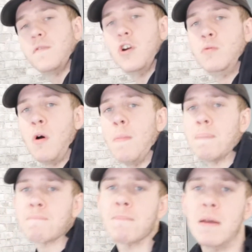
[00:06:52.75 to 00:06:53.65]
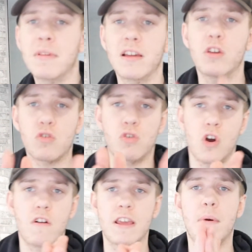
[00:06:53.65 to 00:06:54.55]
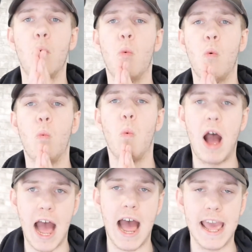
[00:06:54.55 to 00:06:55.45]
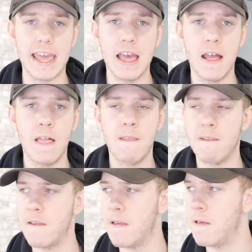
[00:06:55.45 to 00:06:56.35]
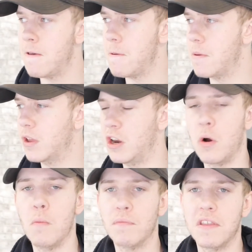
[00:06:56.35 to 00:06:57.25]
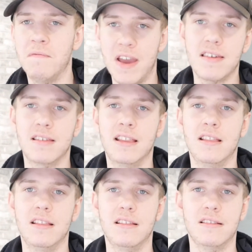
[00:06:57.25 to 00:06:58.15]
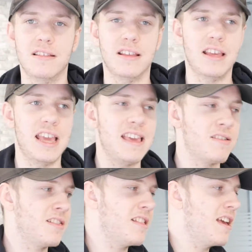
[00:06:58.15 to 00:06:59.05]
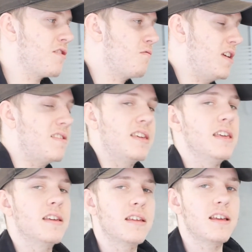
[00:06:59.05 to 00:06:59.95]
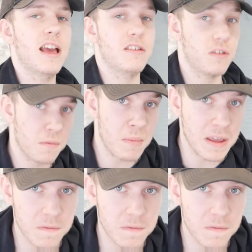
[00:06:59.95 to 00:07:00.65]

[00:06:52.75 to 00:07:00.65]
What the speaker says: third one, let me tell you a story about why, you know, investing isn't as risky as you might